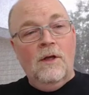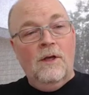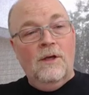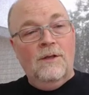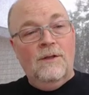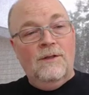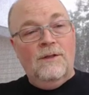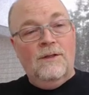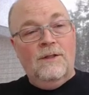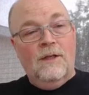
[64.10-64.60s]

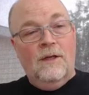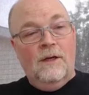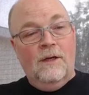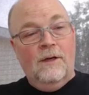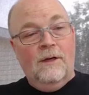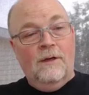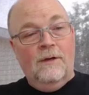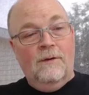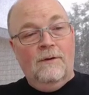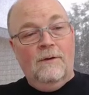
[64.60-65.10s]
Is
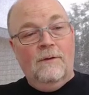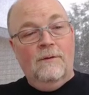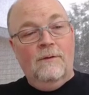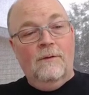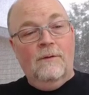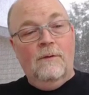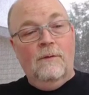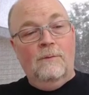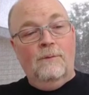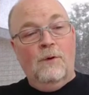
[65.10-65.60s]
uh,
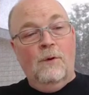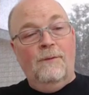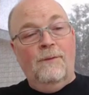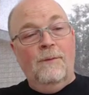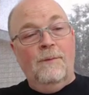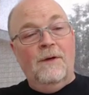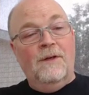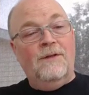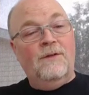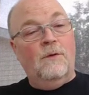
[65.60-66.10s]

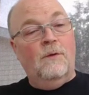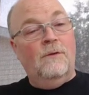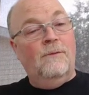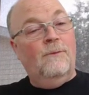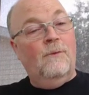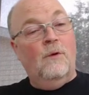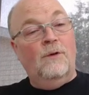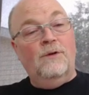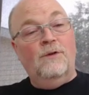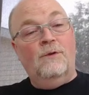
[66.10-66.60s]
Profibus or
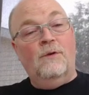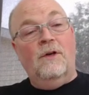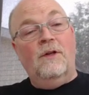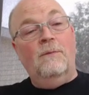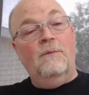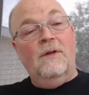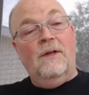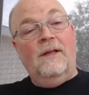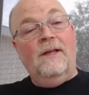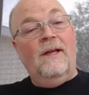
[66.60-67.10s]
420
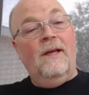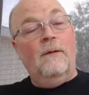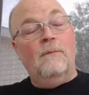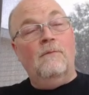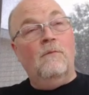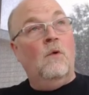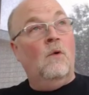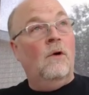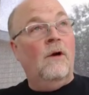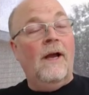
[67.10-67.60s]
milliamp
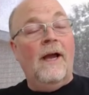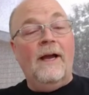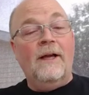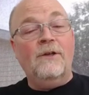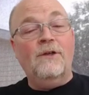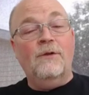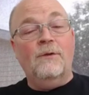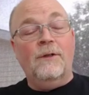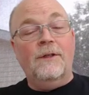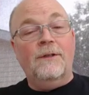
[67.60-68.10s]
more
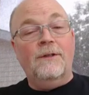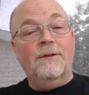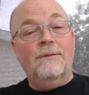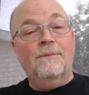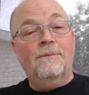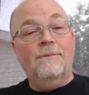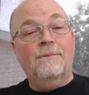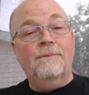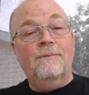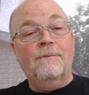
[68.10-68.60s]
accurate?
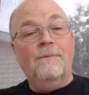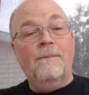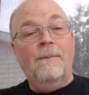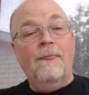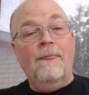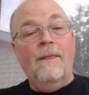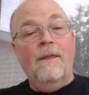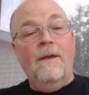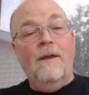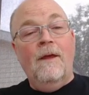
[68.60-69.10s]

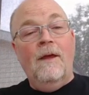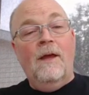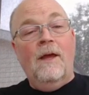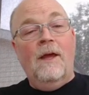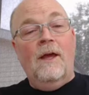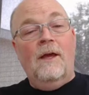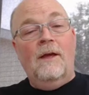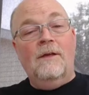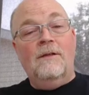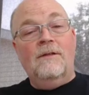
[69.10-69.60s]

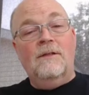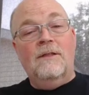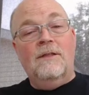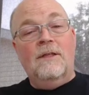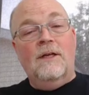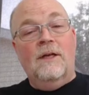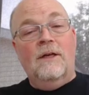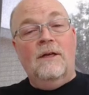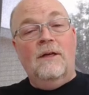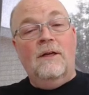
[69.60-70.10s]

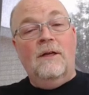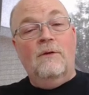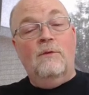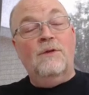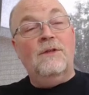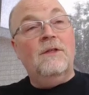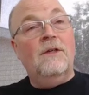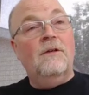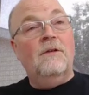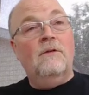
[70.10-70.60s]
And uh, it
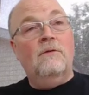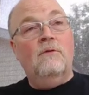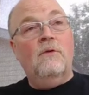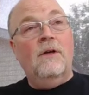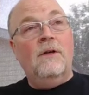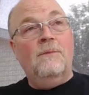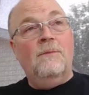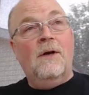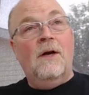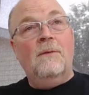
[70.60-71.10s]
was a,
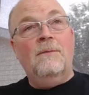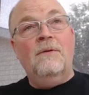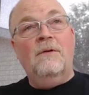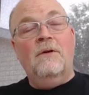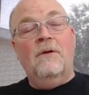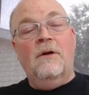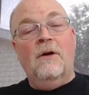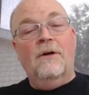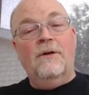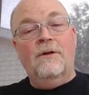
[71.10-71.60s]
quite a
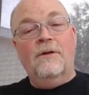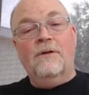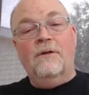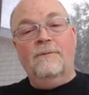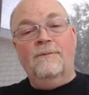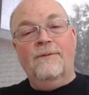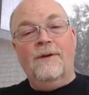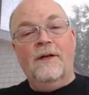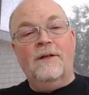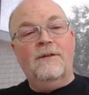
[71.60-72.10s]
popular article.
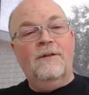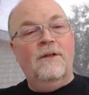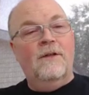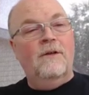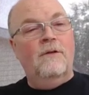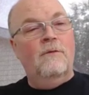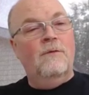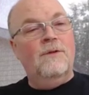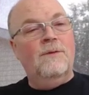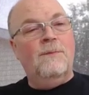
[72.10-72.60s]
In fact,
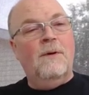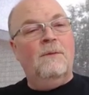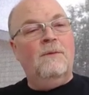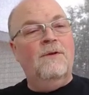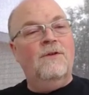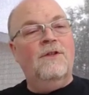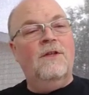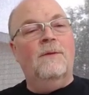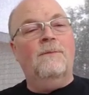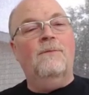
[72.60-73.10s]
it was
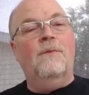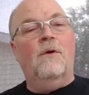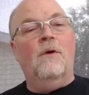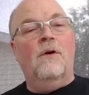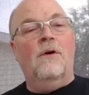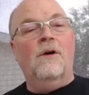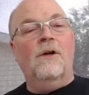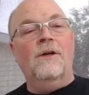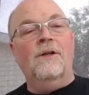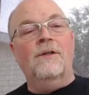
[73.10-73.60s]
published up
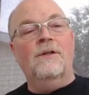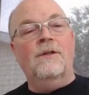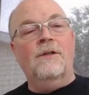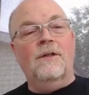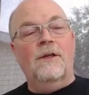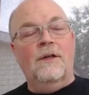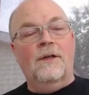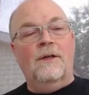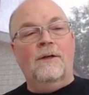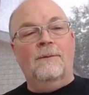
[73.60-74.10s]

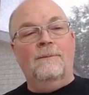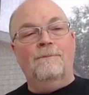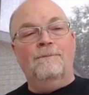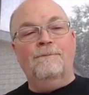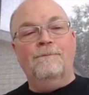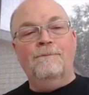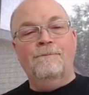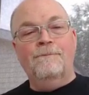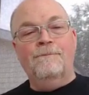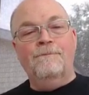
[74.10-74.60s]
on um,